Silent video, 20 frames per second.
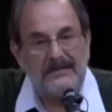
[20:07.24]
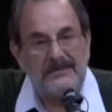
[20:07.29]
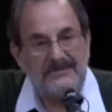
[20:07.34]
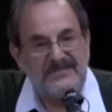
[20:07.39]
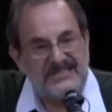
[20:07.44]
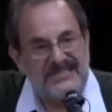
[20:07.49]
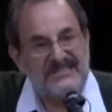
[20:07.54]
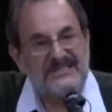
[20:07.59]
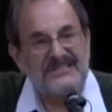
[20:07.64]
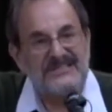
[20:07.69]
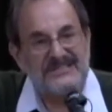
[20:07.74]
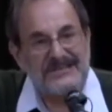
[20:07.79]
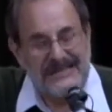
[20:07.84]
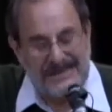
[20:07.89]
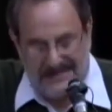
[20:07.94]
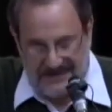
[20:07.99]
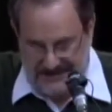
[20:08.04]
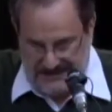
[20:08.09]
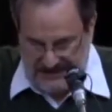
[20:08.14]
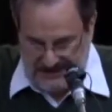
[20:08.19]
Lucille's
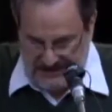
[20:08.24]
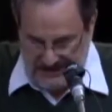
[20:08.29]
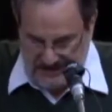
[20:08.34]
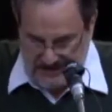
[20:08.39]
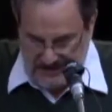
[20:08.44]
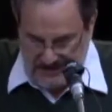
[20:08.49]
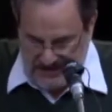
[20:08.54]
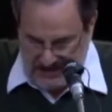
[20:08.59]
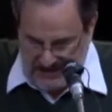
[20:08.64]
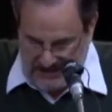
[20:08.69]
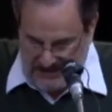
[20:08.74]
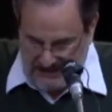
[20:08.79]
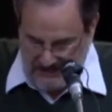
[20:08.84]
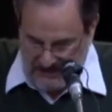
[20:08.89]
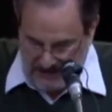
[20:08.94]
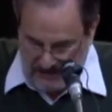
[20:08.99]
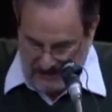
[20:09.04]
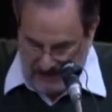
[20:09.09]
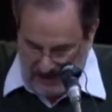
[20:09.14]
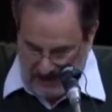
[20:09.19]
ancestors
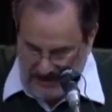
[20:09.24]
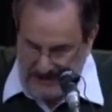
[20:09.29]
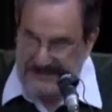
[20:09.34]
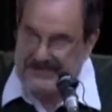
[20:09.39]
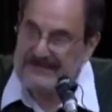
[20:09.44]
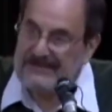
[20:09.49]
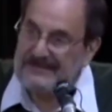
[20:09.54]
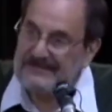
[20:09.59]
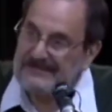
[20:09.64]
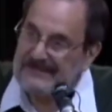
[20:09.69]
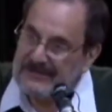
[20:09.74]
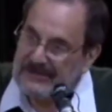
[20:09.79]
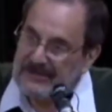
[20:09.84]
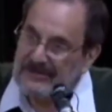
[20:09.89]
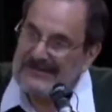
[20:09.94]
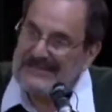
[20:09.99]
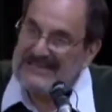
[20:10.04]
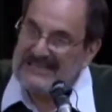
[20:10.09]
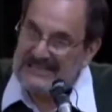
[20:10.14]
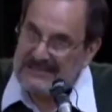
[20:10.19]
came across a
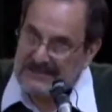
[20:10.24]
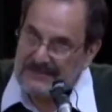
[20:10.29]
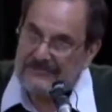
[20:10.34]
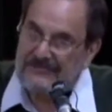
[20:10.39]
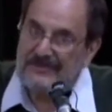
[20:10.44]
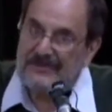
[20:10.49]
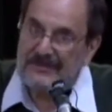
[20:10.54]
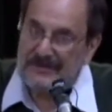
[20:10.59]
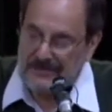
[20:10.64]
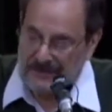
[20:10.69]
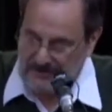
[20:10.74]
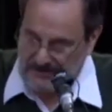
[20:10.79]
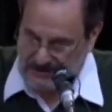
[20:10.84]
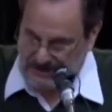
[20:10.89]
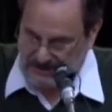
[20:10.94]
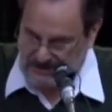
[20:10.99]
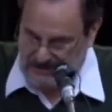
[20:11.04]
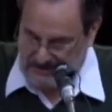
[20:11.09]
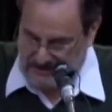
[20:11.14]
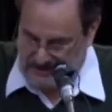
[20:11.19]
very different
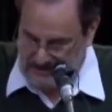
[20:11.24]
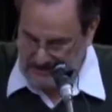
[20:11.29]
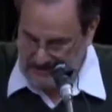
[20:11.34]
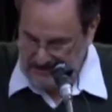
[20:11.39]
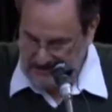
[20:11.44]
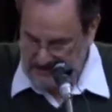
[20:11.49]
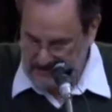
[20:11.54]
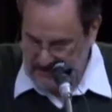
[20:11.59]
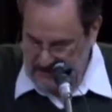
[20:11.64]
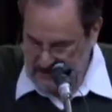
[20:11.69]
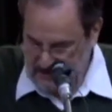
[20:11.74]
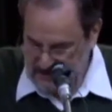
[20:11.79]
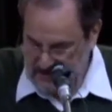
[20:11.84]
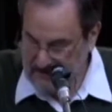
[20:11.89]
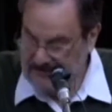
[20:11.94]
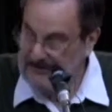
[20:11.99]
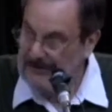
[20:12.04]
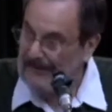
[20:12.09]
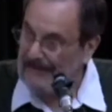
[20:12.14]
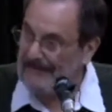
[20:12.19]
ocean.
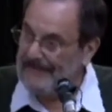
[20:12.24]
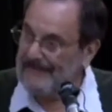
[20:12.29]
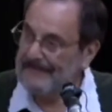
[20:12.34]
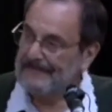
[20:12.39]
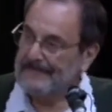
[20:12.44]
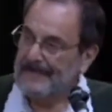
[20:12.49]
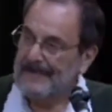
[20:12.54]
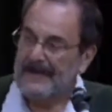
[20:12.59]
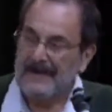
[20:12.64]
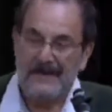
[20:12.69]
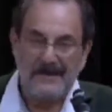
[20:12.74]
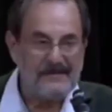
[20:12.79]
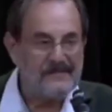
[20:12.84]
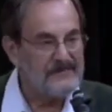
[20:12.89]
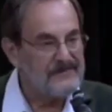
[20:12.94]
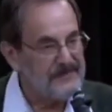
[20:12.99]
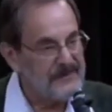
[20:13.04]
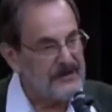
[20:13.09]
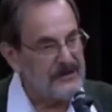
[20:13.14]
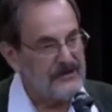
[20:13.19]
You know,
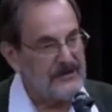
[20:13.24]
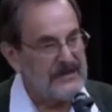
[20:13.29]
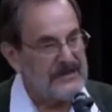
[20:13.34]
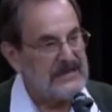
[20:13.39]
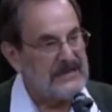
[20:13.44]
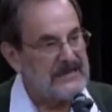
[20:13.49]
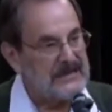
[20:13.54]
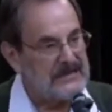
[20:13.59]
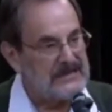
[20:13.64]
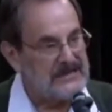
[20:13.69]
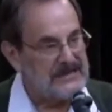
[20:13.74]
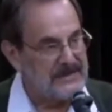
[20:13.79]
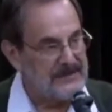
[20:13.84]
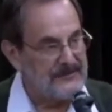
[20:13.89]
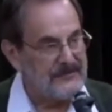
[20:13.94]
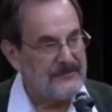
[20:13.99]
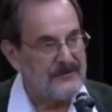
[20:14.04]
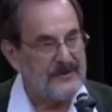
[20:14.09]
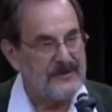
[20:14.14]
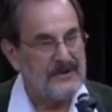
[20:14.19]
very
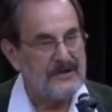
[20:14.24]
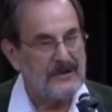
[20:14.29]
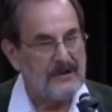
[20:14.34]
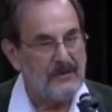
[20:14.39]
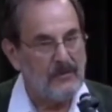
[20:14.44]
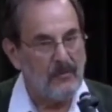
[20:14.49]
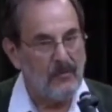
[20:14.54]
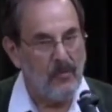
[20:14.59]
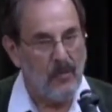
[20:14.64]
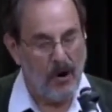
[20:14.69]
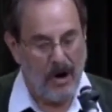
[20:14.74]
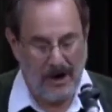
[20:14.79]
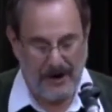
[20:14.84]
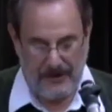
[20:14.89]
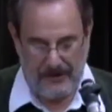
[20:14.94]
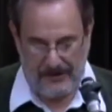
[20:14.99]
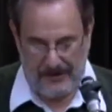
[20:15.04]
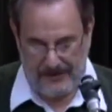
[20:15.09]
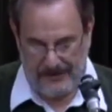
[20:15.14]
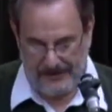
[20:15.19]
different
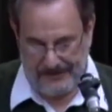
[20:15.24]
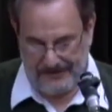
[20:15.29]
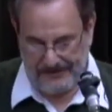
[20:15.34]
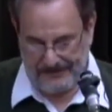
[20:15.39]
water.